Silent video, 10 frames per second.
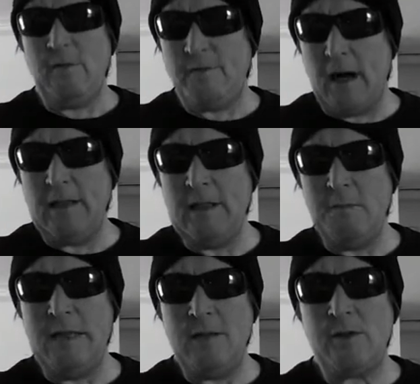the finely
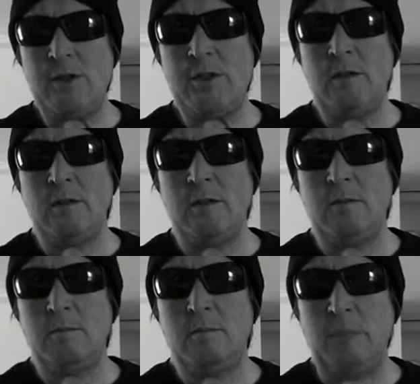minced
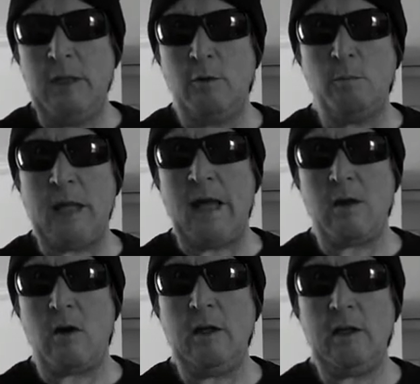peeled black
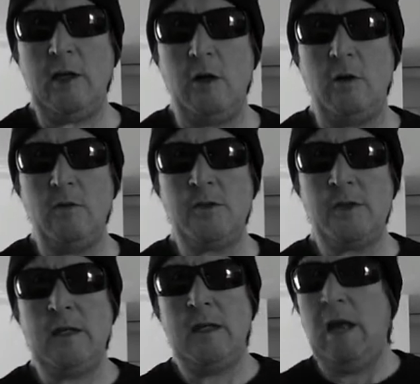garlic
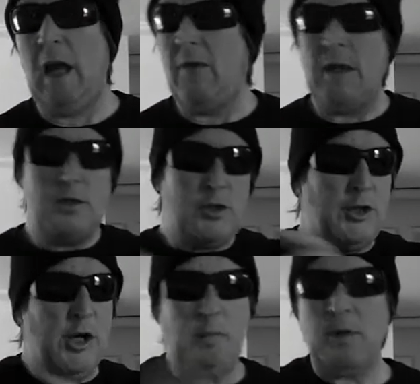cloves, and then
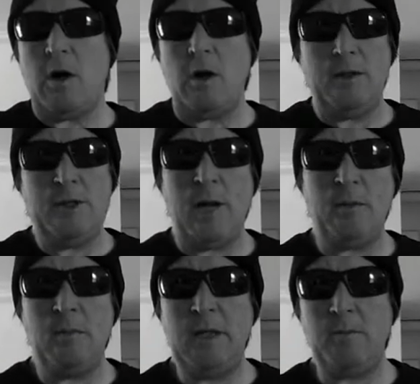just dump it all on top
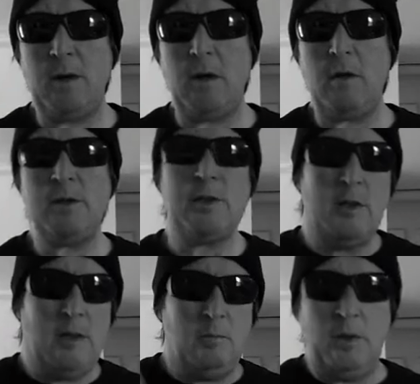of the meatballs,
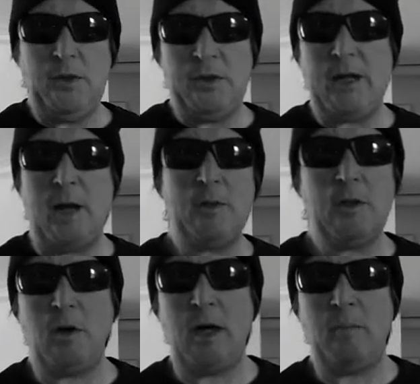put the top on
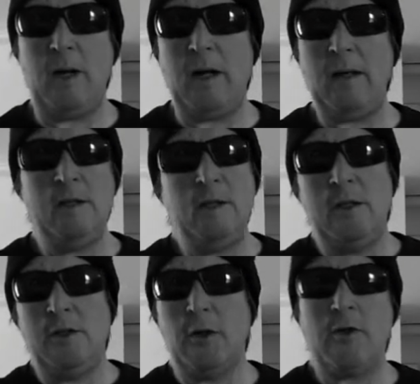the crock pot,
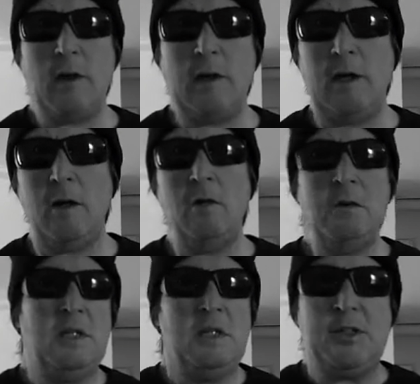turn it on
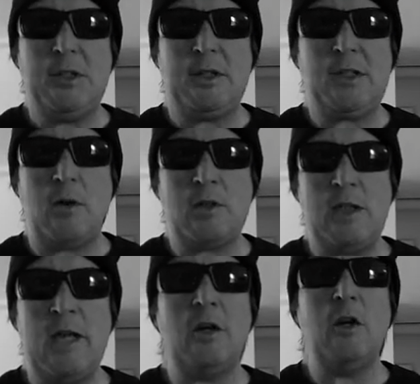low. 6 hours
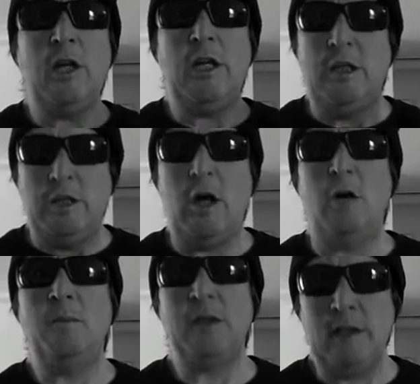later,
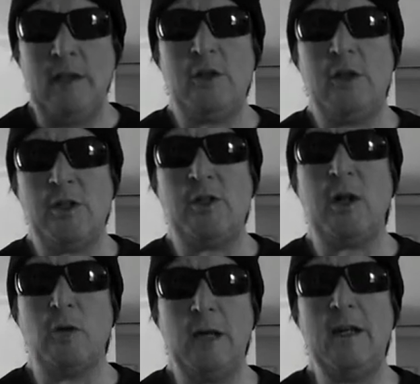yum, delicious,
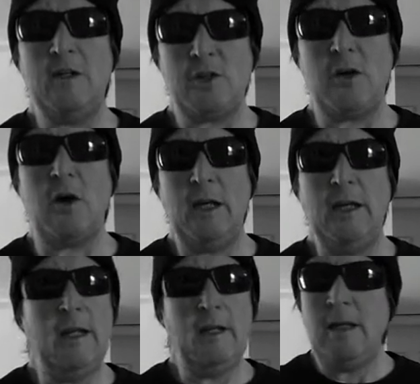they're ready to start
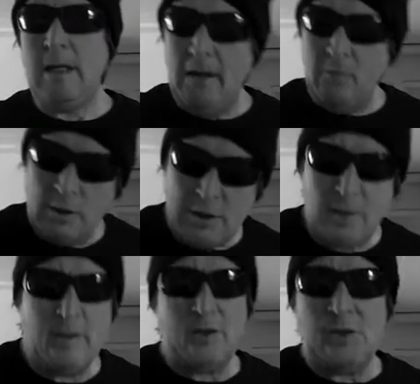eating. Everyone's
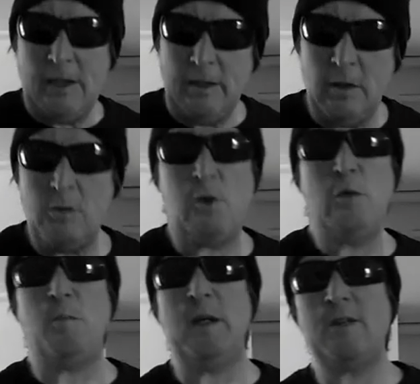going to be sticking those
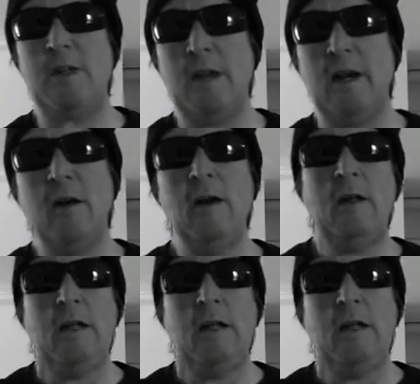toothpicks in there,